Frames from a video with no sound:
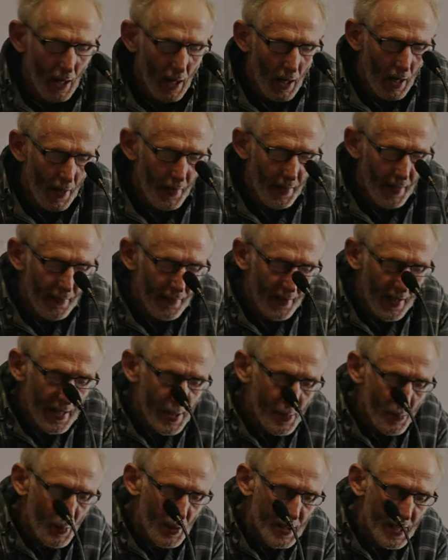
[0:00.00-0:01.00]
And in
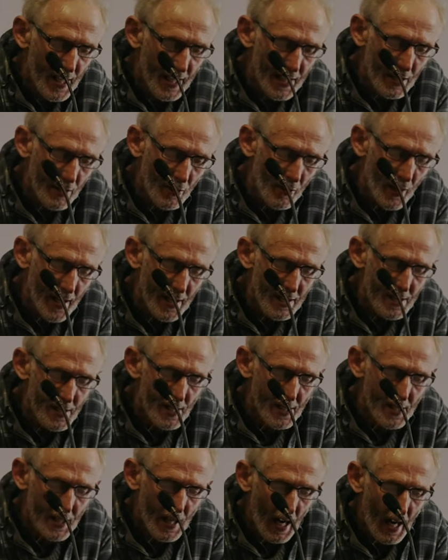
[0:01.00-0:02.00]
this particular
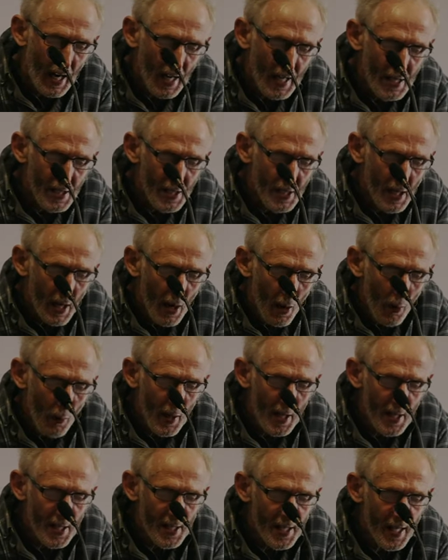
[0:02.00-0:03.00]
exercise,
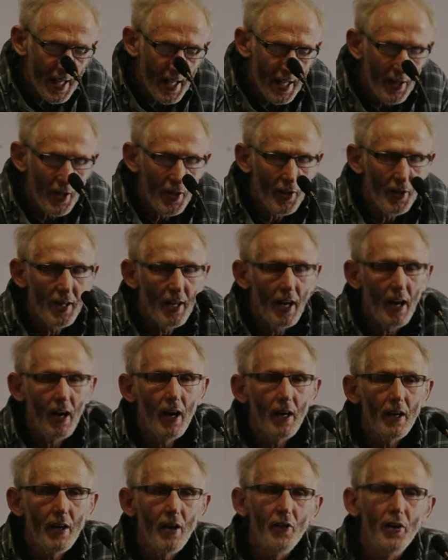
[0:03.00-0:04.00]
we see that the
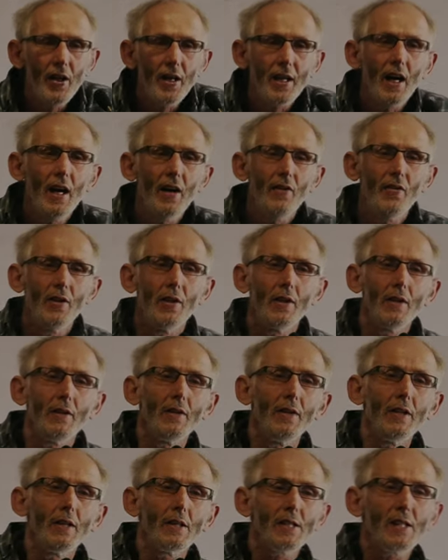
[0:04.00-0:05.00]
Ark of the
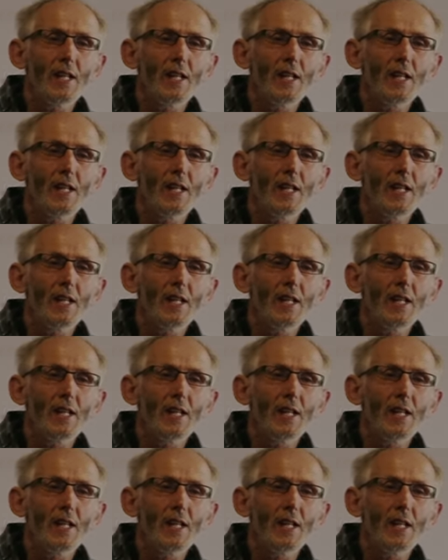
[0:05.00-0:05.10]
Covenant, that